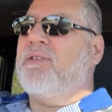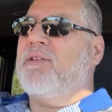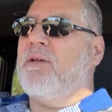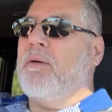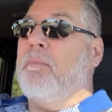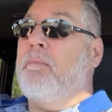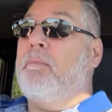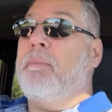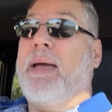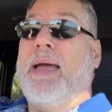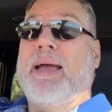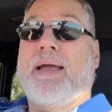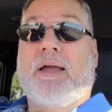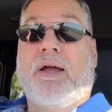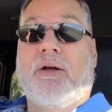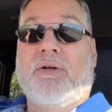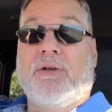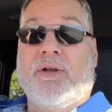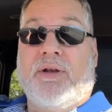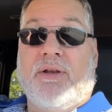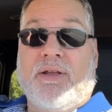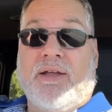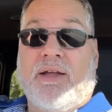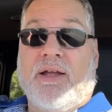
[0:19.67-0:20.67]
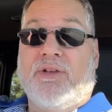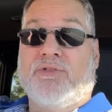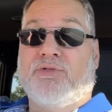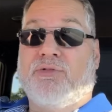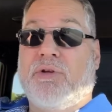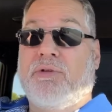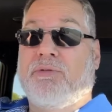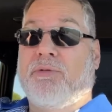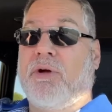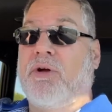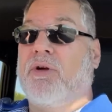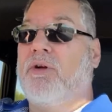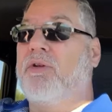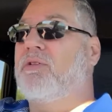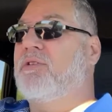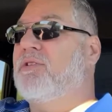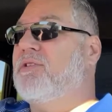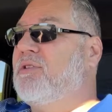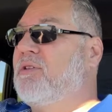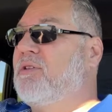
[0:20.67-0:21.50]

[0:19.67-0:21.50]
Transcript: I'm back out on the country roads